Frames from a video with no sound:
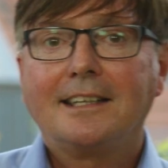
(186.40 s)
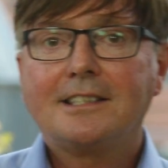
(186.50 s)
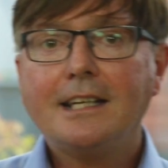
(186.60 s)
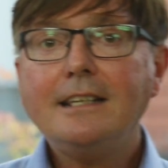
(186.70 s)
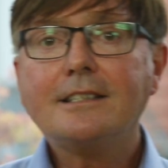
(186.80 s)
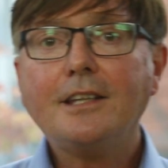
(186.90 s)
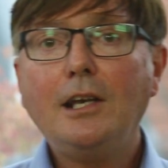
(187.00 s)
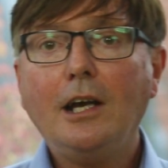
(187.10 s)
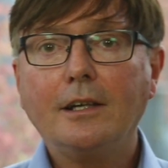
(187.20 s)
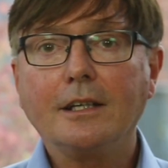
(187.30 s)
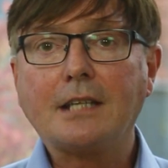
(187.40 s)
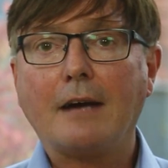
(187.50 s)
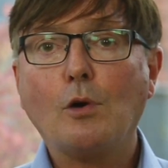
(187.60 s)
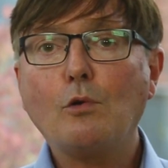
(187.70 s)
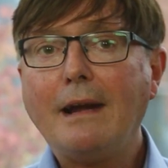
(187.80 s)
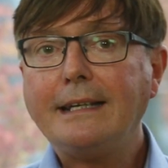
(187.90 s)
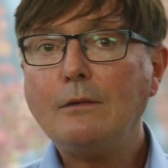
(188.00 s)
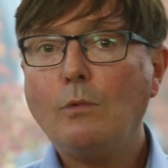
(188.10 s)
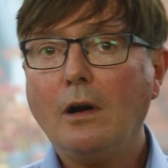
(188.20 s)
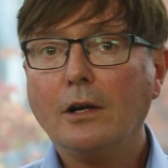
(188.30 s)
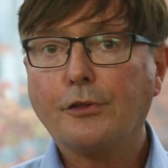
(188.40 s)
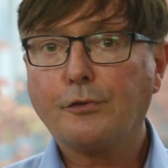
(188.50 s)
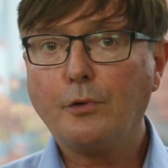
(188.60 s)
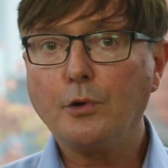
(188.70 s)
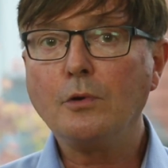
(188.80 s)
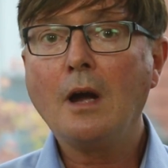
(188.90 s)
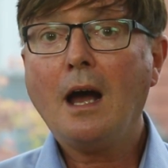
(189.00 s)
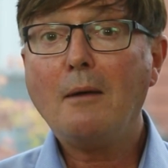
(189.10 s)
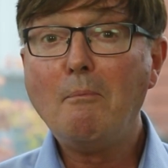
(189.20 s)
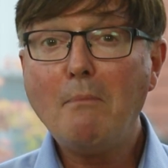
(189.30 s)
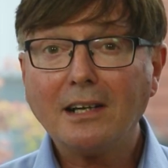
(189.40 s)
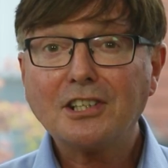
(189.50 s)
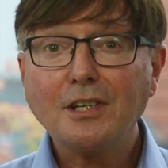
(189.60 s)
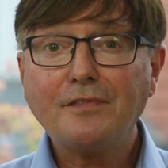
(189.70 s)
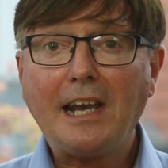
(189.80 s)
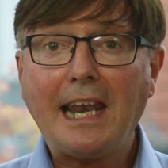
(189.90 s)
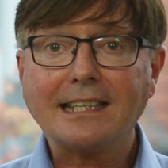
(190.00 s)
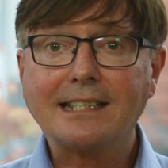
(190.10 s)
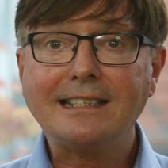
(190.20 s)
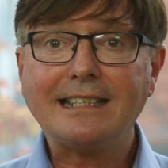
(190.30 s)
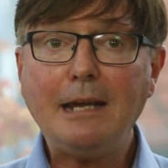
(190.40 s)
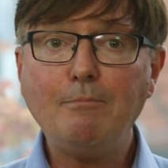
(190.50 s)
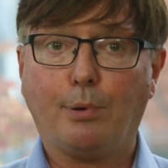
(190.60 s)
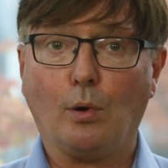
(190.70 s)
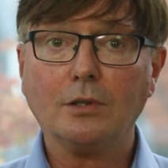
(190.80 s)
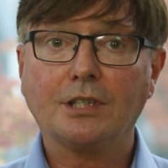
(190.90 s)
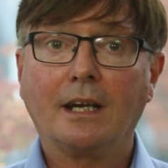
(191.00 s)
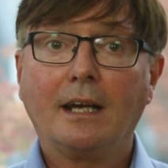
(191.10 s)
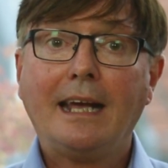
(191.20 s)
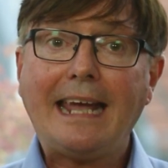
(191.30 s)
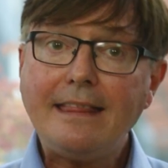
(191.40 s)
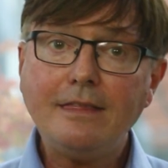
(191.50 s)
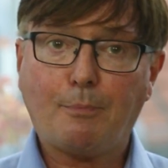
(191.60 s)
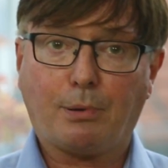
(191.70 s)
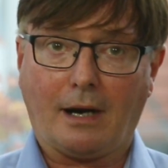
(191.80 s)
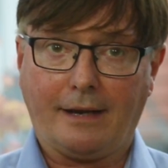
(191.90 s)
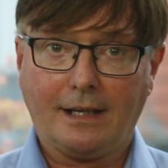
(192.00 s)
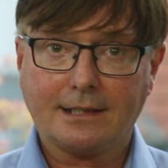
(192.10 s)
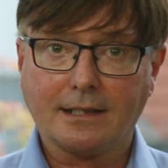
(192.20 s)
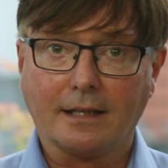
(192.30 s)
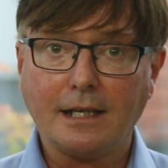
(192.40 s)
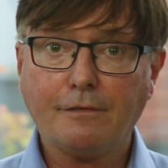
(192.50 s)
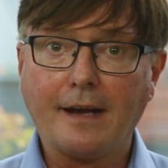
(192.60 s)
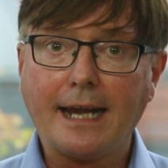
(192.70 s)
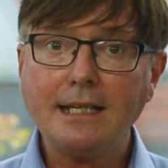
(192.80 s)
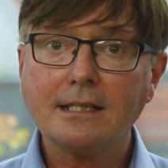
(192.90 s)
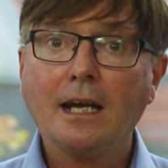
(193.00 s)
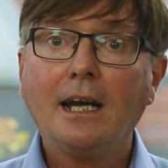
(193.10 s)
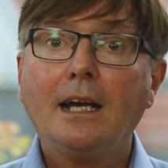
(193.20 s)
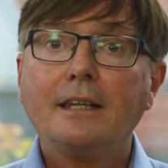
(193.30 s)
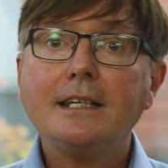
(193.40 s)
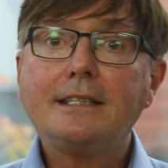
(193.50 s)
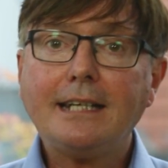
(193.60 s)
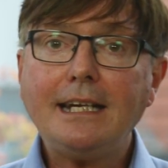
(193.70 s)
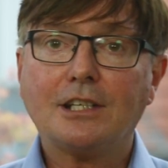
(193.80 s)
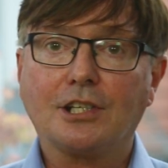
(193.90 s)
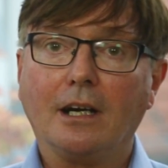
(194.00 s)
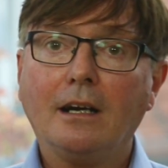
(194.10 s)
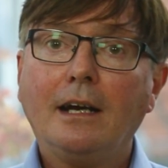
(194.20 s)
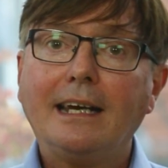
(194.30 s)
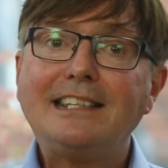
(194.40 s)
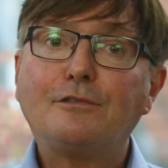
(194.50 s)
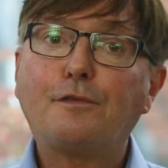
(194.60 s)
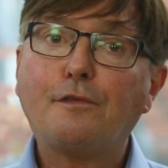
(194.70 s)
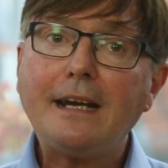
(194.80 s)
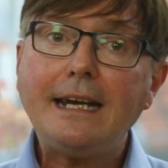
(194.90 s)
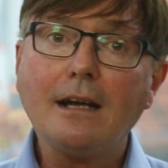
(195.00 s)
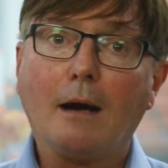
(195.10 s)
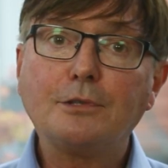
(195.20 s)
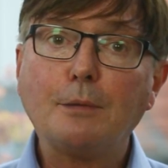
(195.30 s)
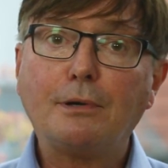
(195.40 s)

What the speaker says: Since the learners have already worked through much of the lesson's input in the private study phase, the teacher is freed up to